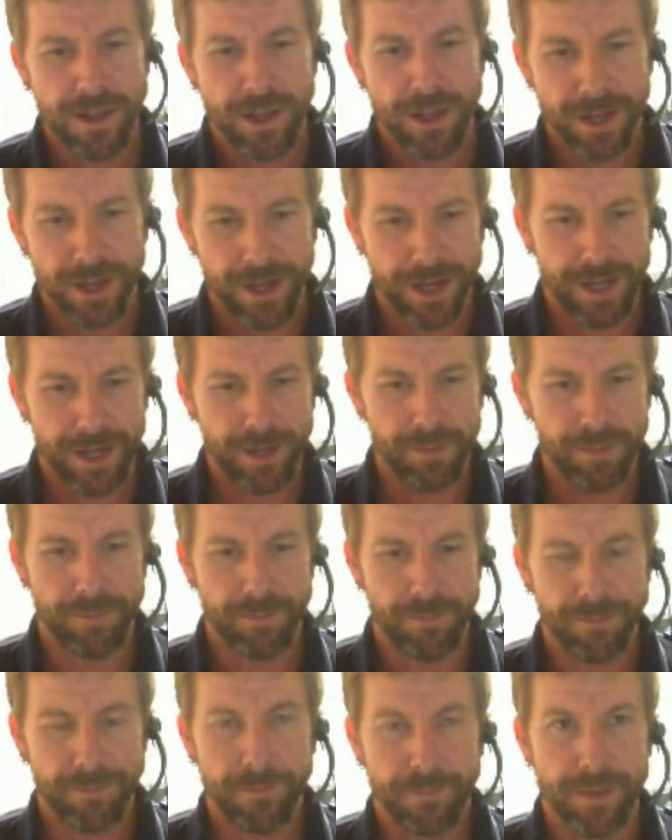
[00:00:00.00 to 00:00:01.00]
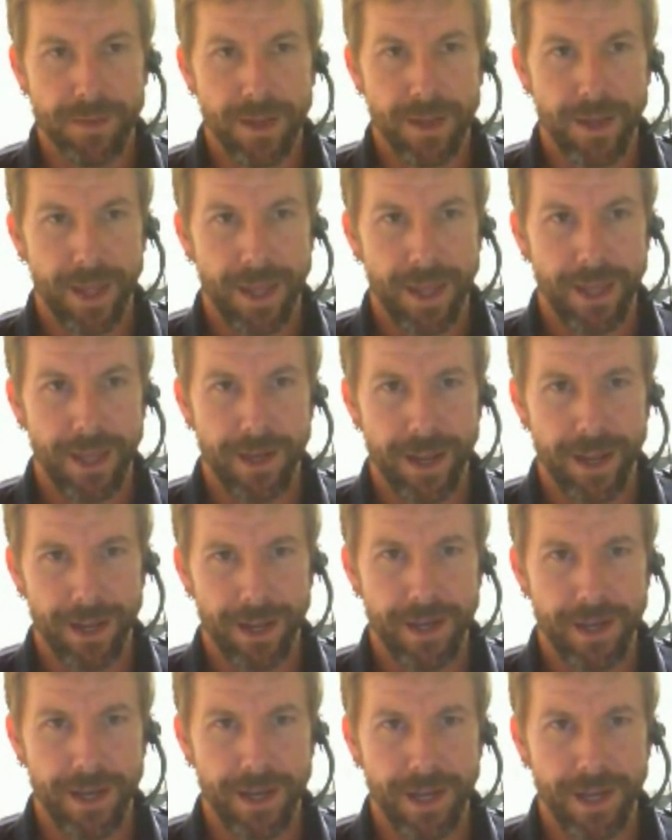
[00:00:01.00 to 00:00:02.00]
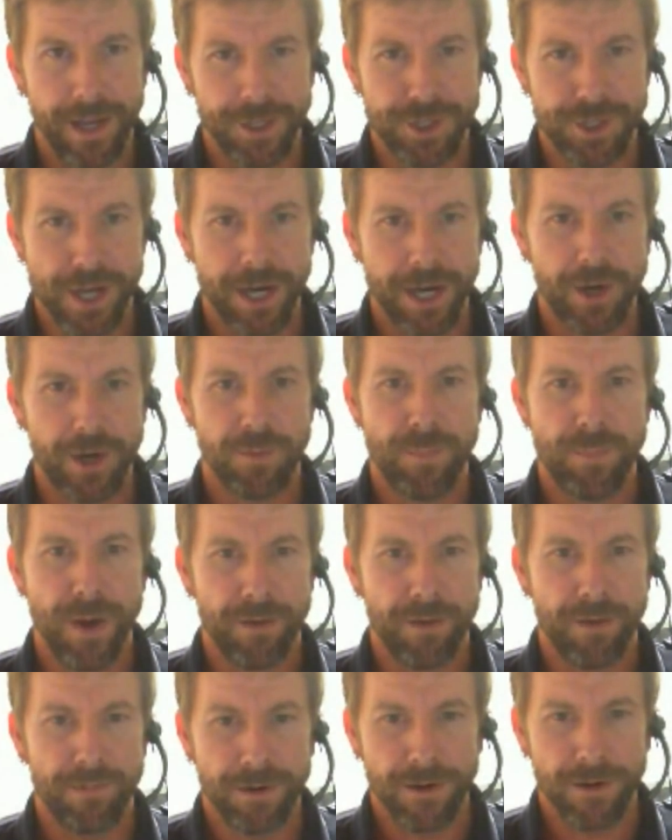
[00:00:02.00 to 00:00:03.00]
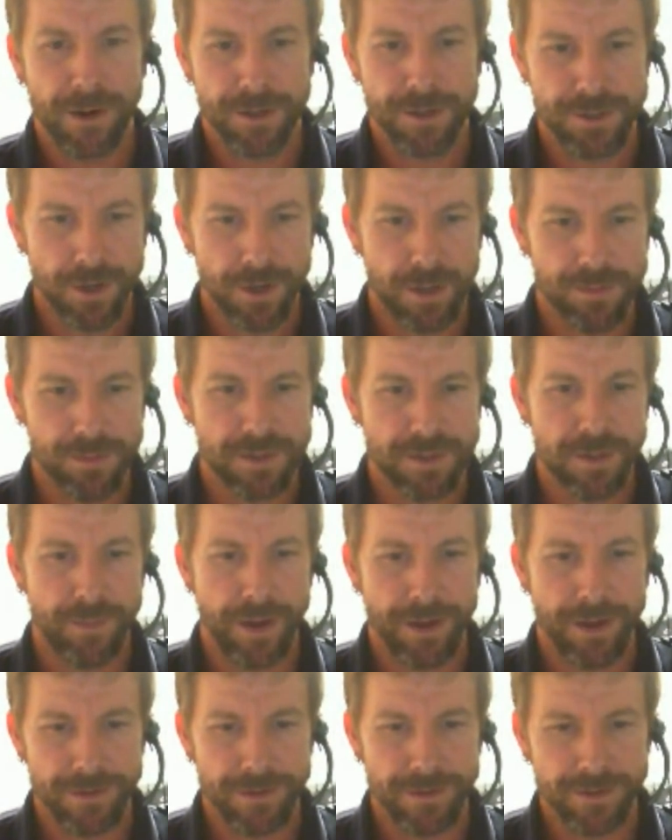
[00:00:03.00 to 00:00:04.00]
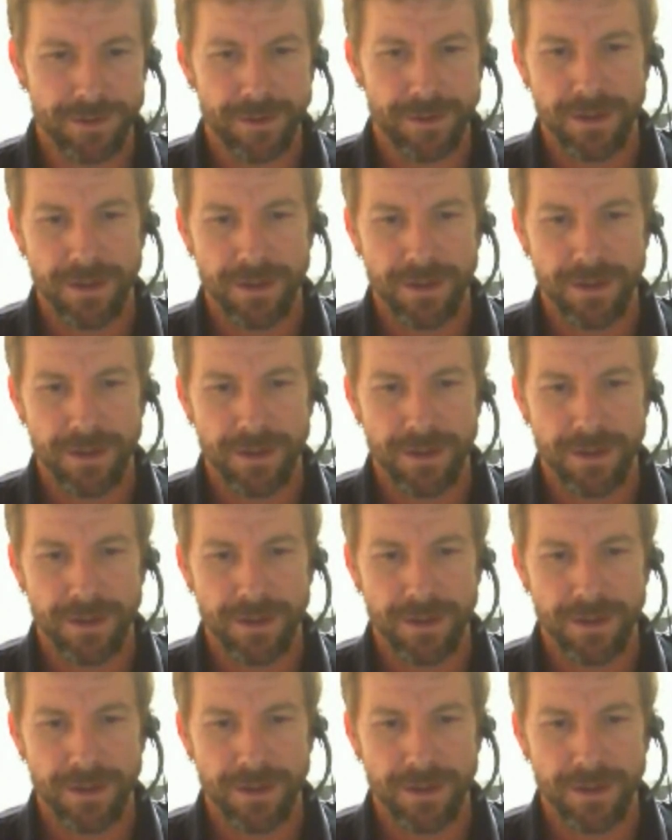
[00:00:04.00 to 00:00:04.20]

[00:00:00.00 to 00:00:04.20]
Um, and a, uh, a, checkered puffer also comes to mind.